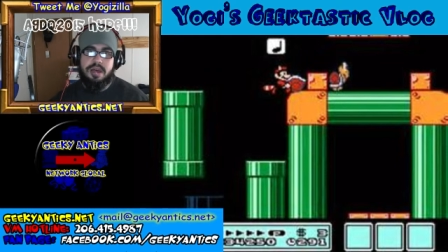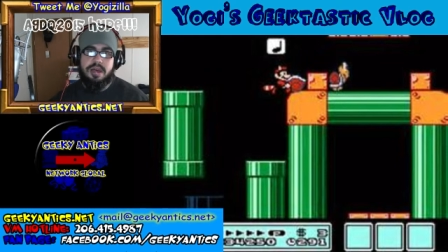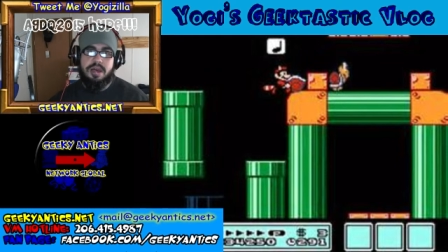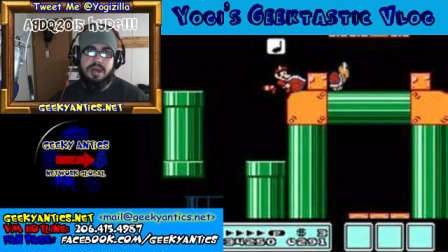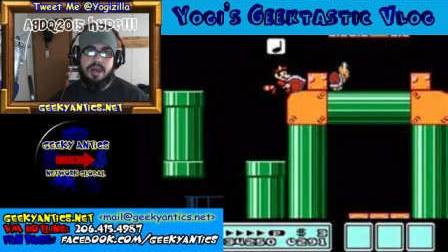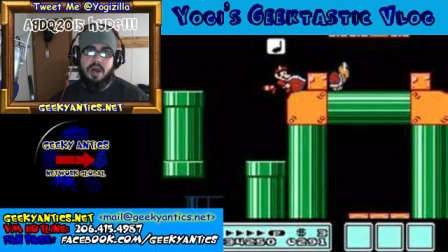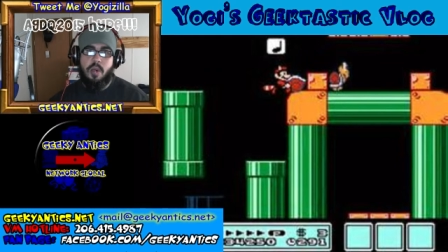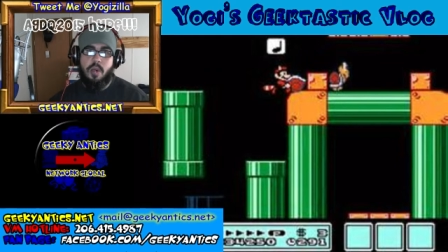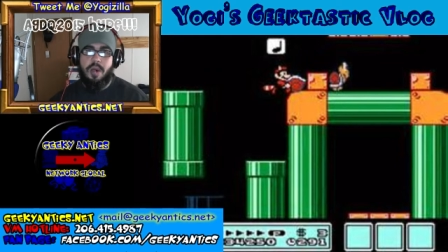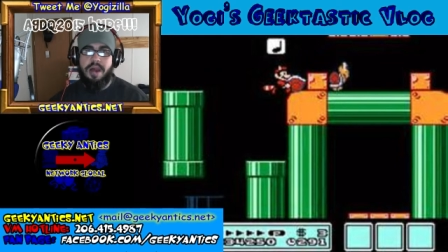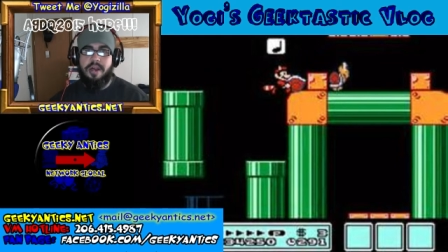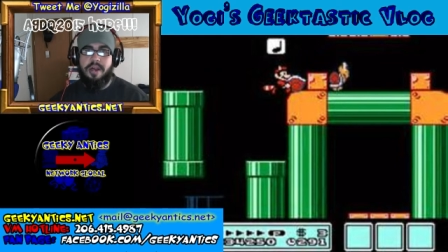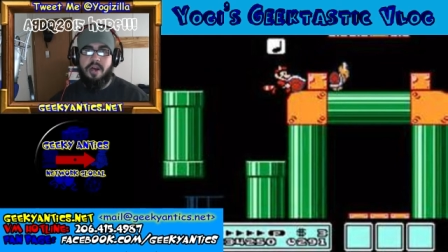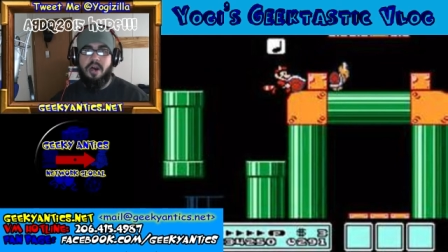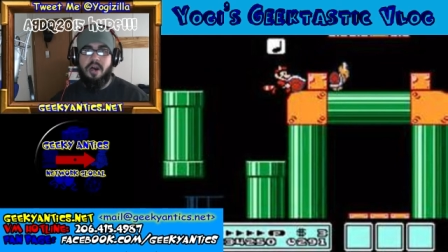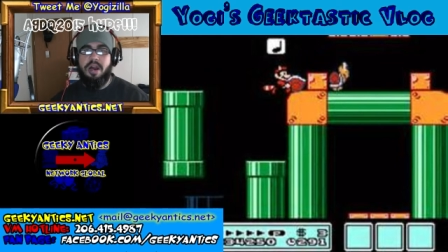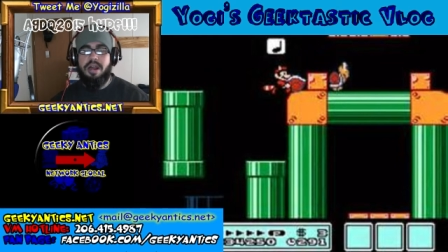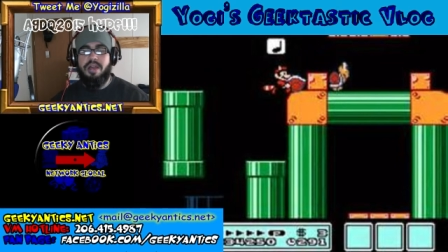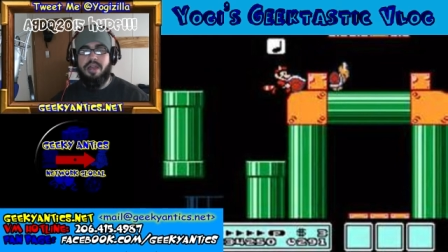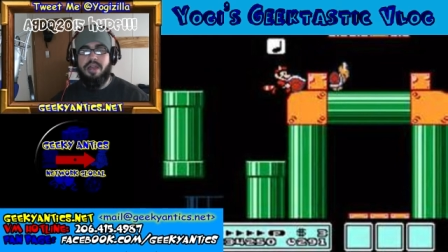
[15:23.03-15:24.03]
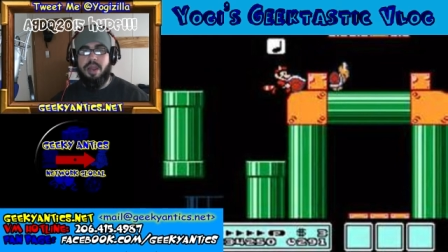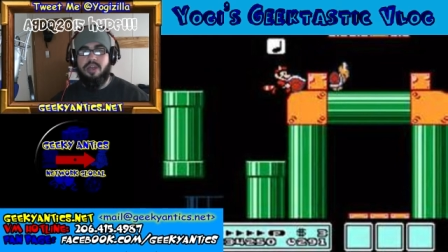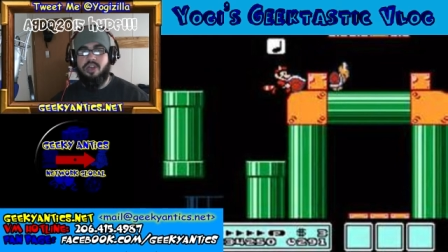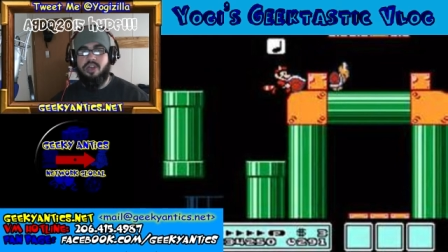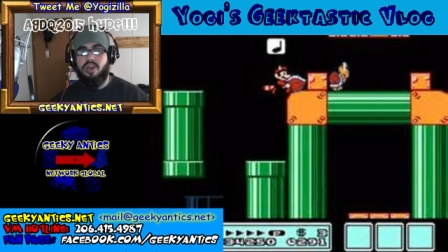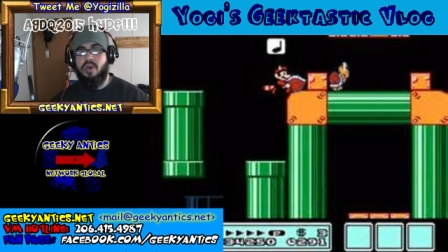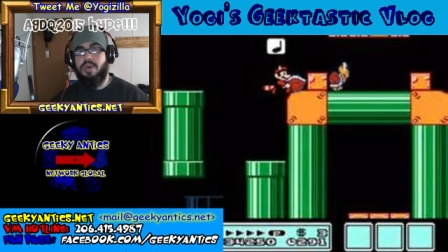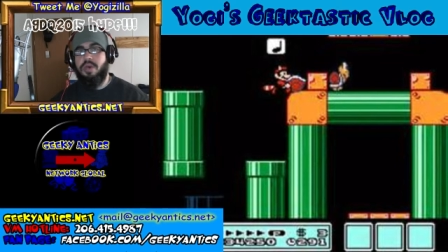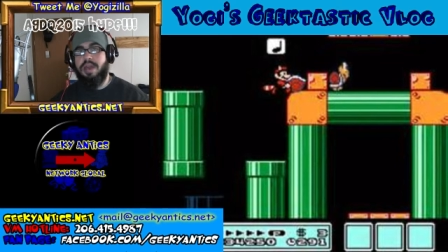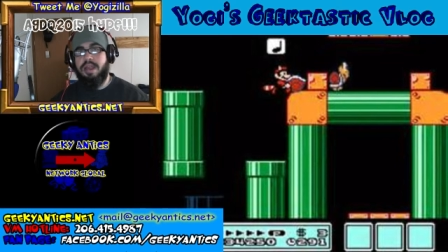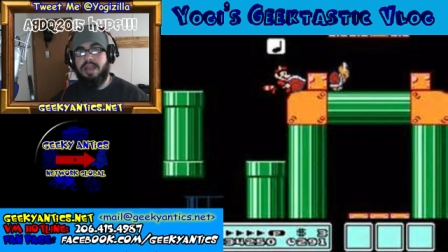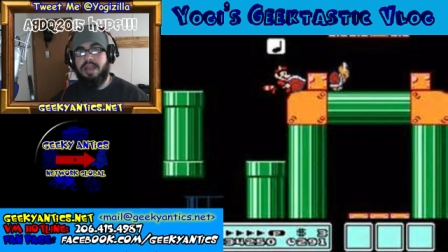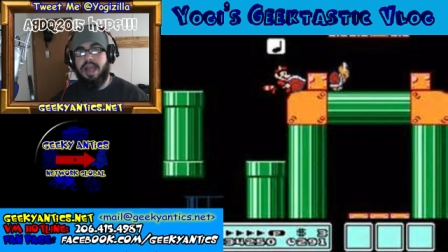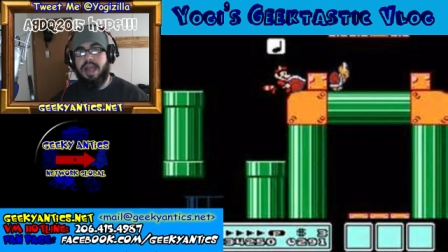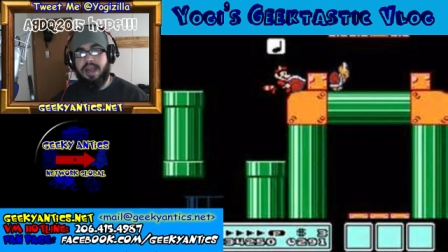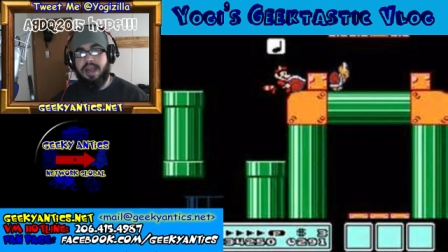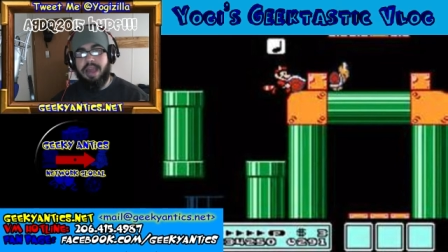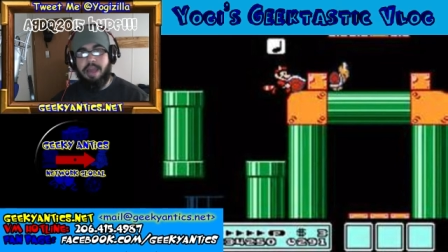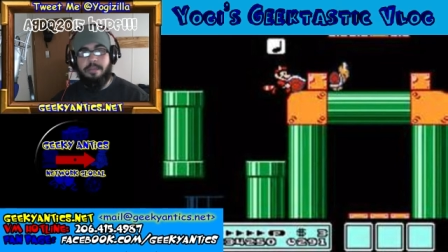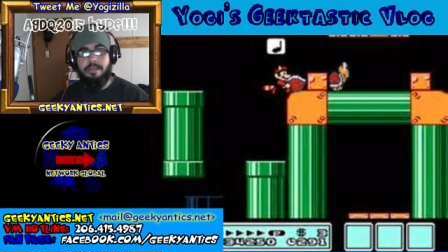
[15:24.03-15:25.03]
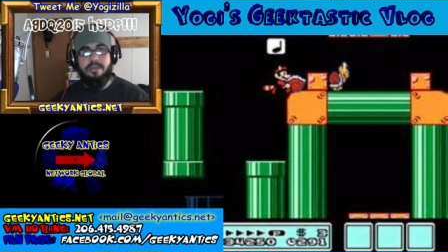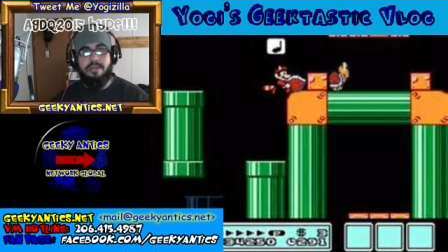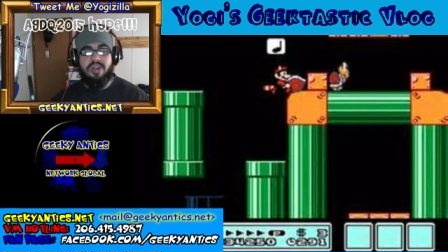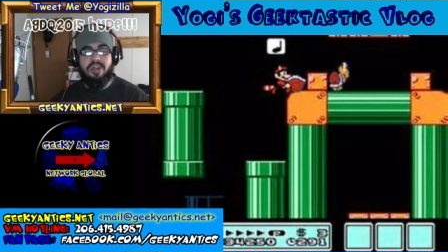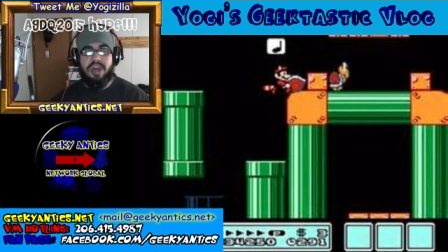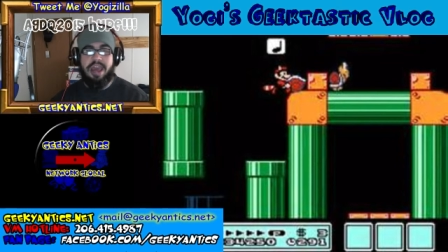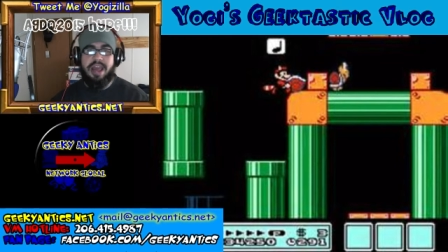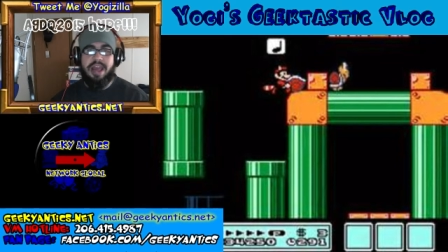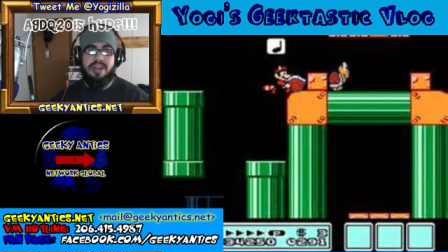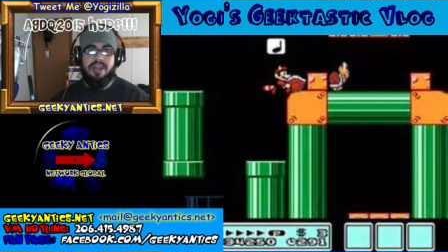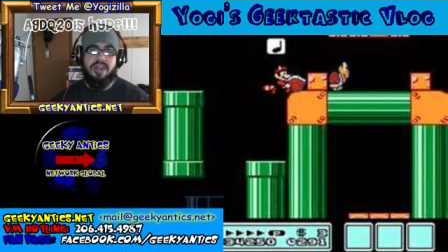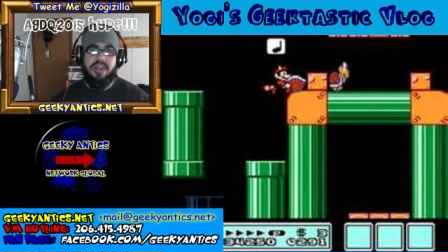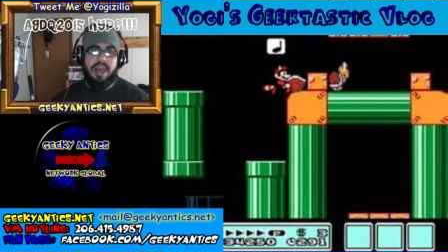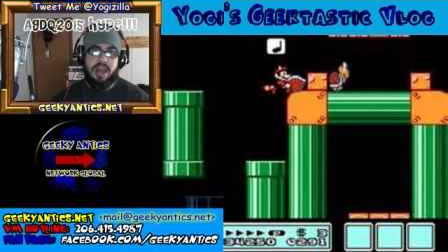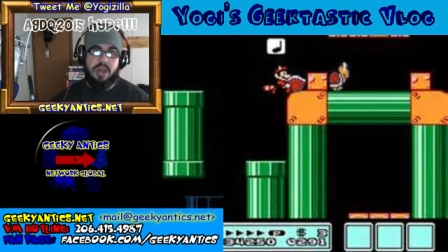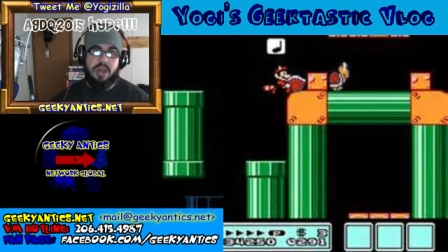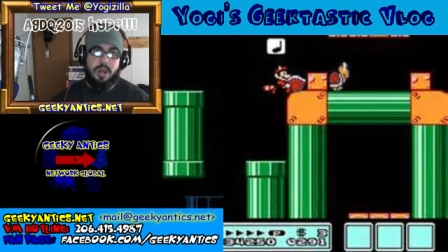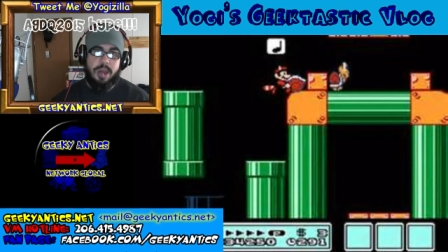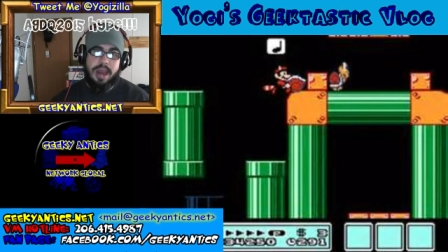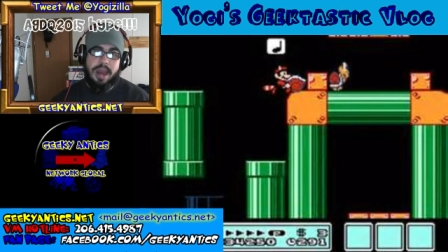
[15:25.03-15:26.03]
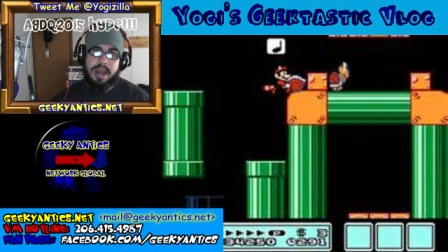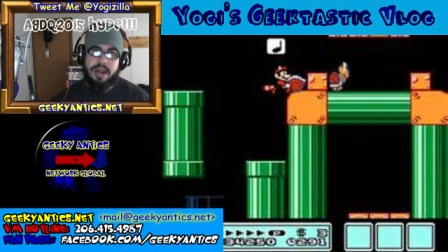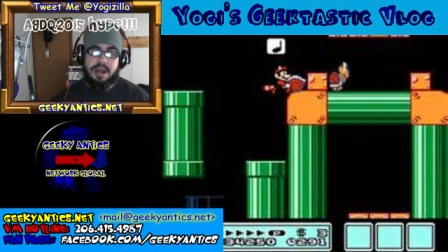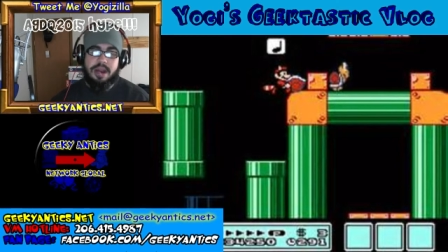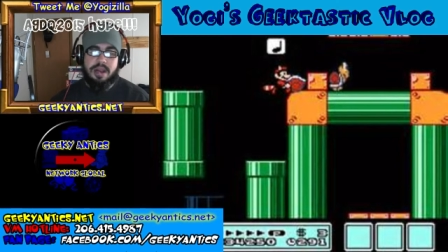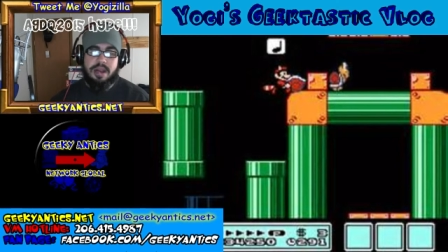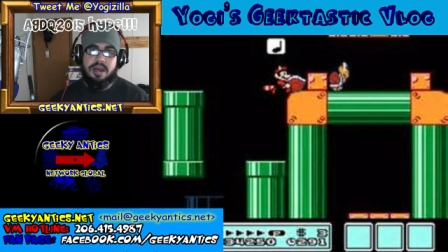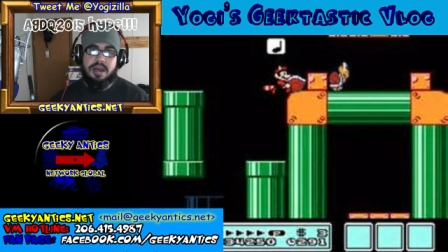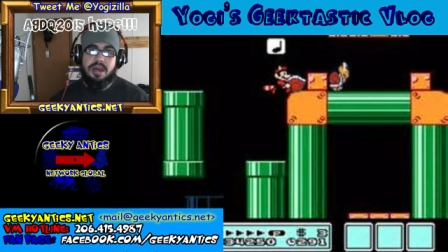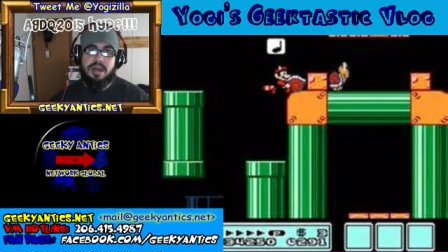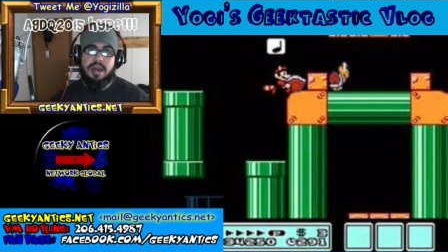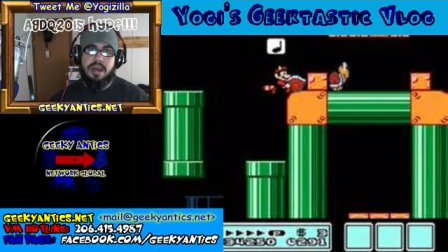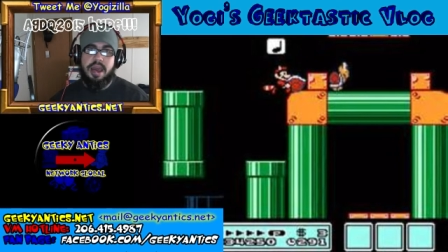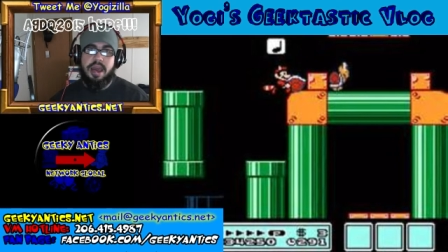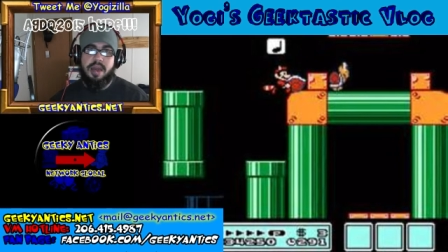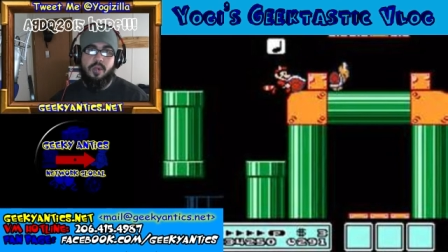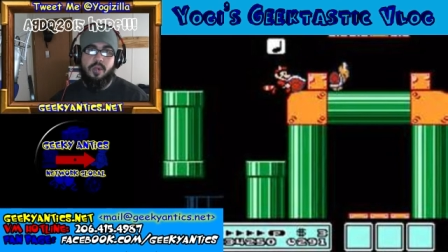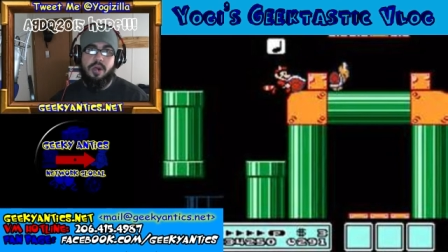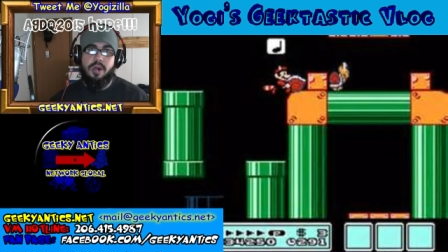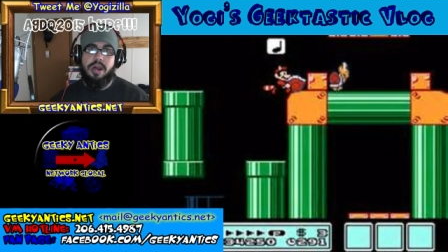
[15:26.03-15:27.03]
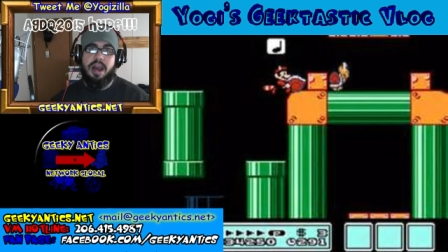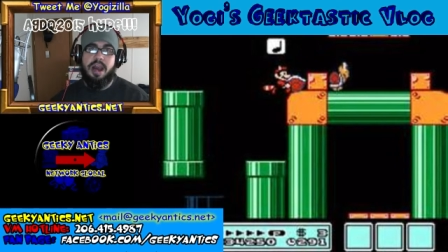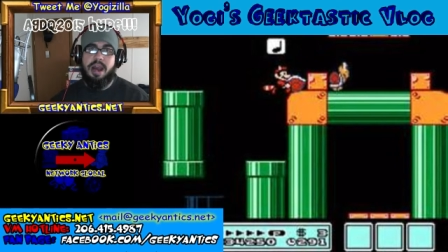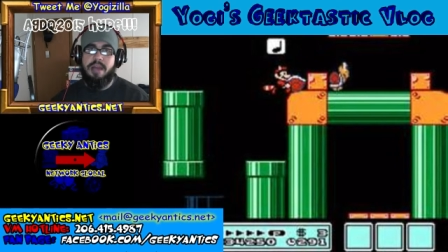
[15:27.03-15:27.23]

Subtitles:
a wider audience, and it's showing that gamers can stand united and work